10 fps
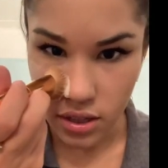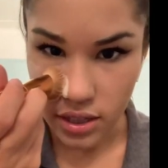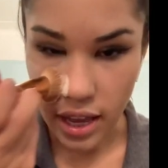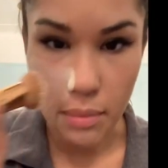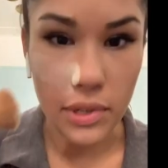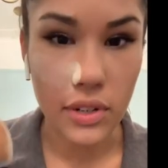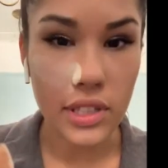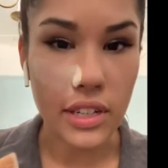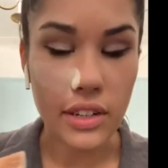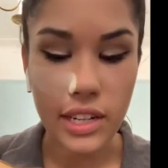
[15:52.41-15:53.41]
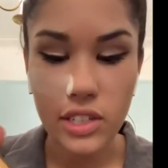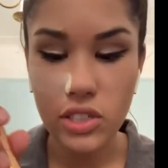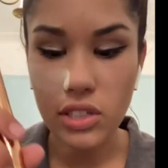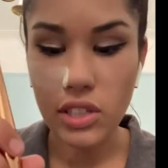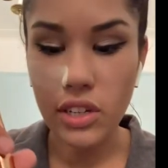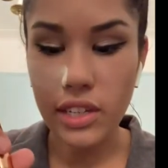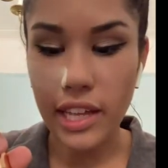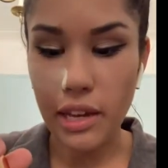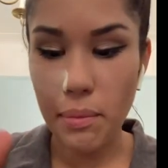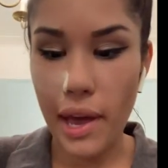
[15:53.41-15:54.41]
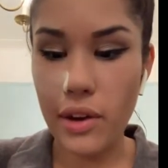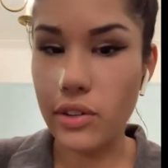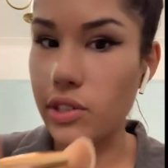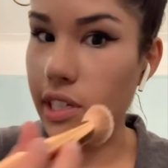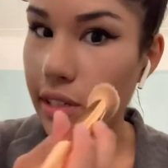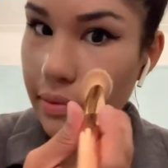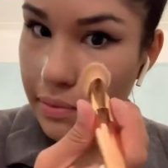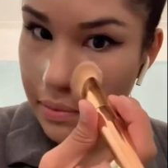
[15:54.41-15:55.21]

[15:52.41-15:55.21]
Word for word: dab it on there and it should look like a powdery